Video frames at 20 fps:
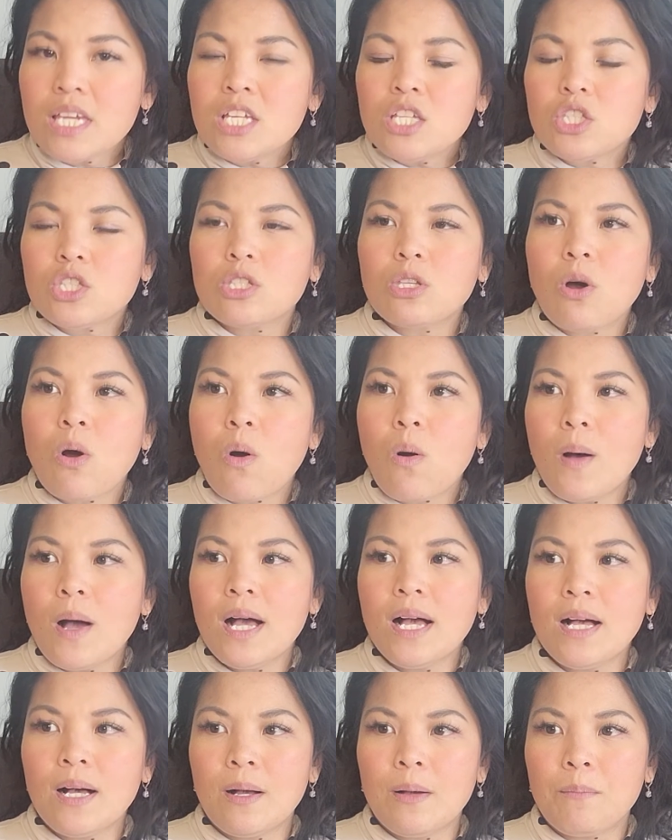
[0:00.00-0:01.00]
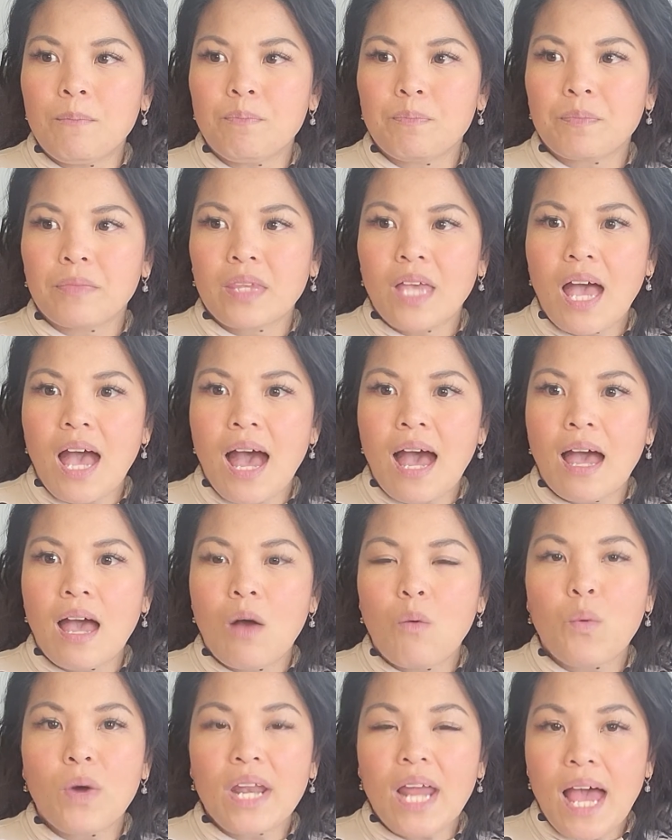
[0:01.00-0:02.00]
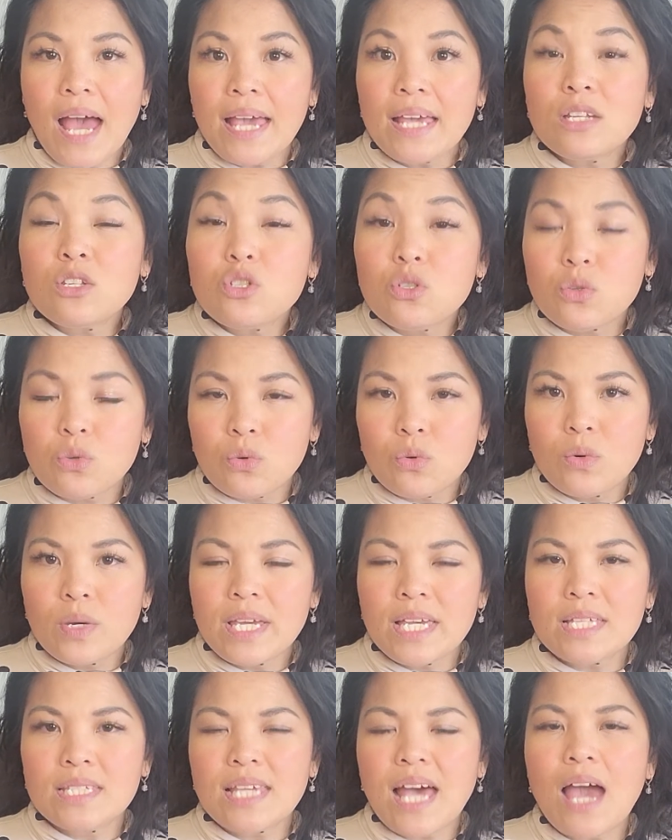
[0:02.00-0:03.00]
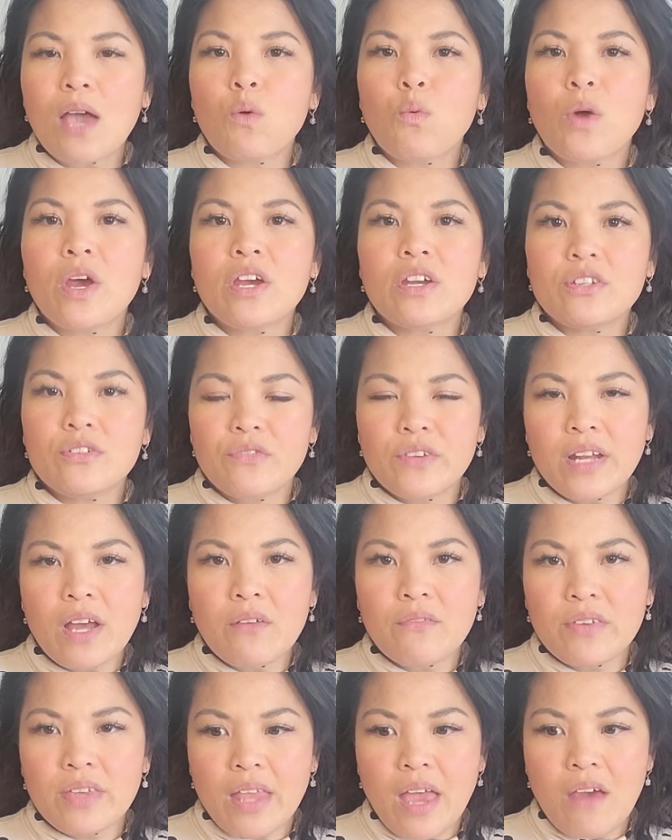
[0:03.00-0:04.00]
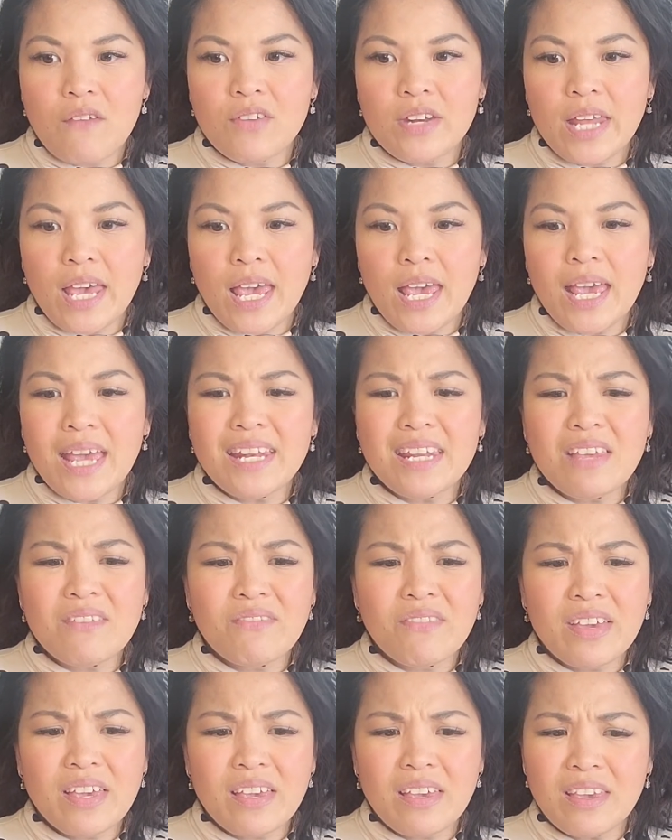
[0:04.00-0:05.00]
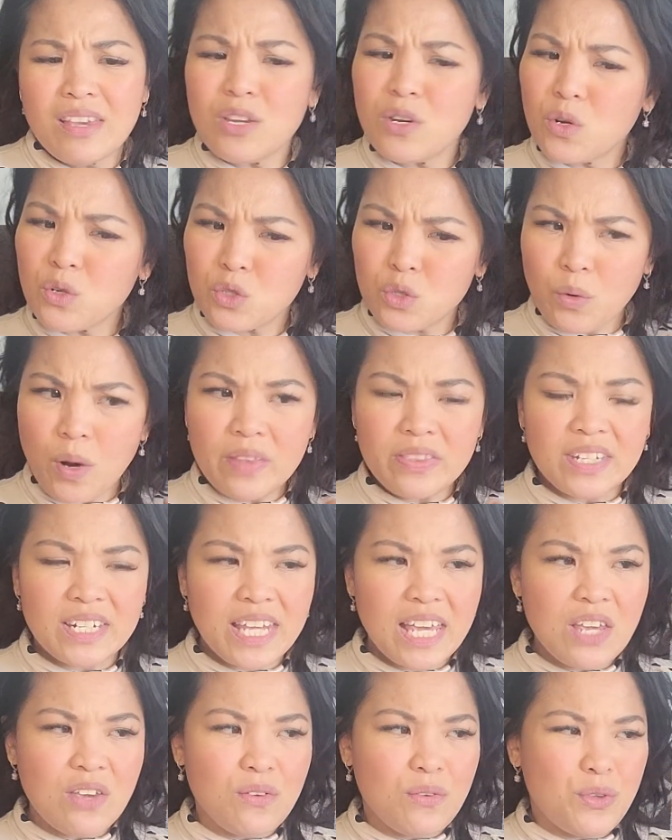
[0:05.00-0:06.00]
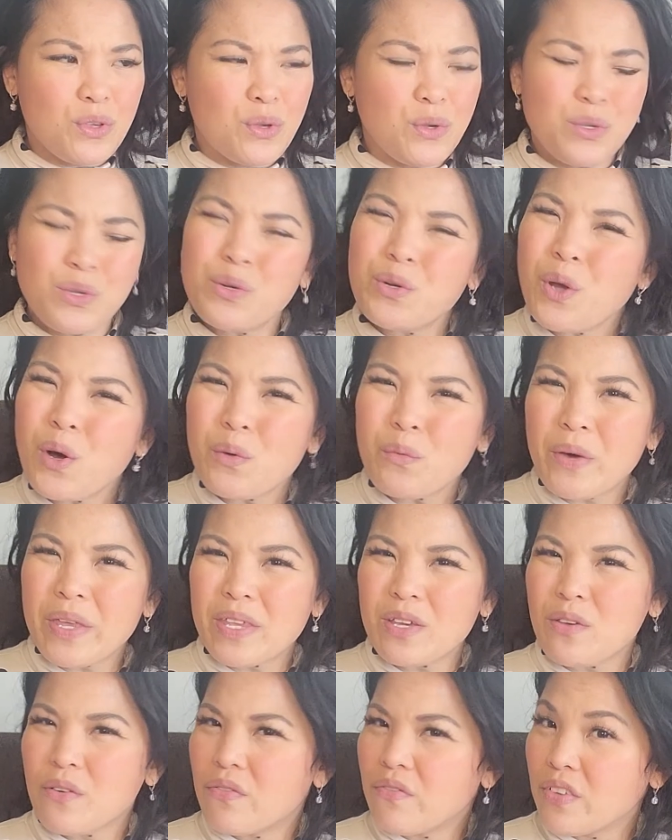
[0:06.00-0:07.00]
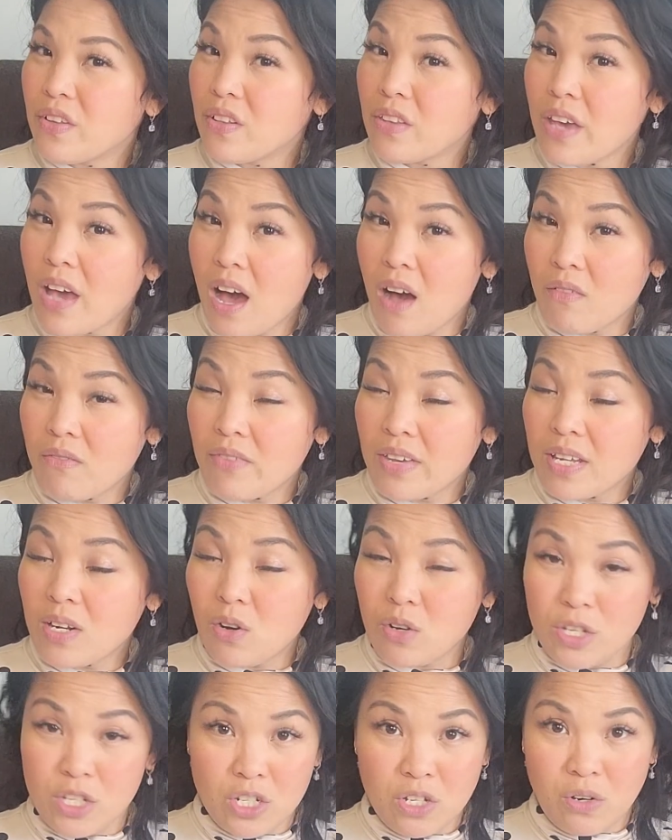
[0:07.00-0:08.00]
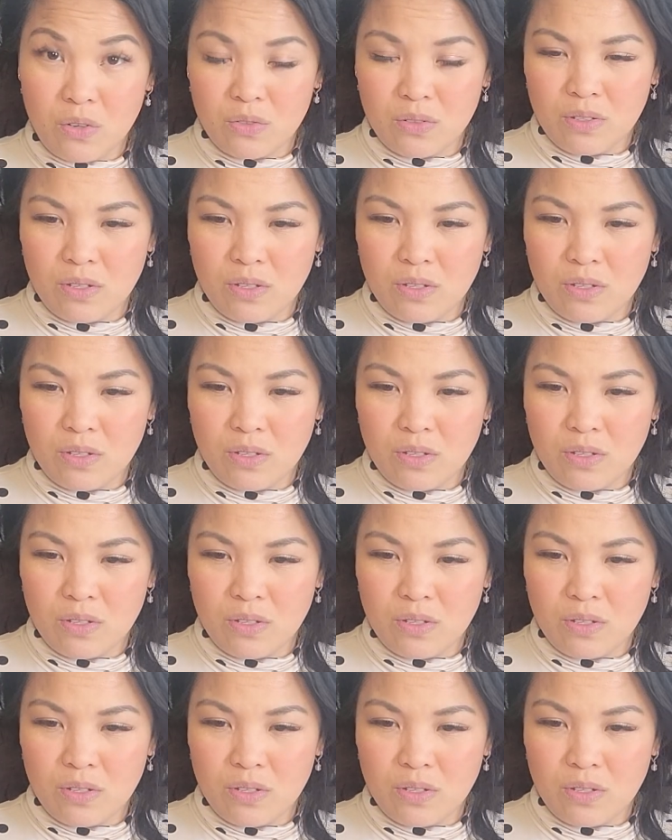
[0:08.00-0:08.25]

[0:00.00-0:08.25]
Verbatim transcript: So um, uh, what I do is I wear a different outfit every day. And if, you know, throughout the day, you, you, you know whether you feel your outfit or you don't.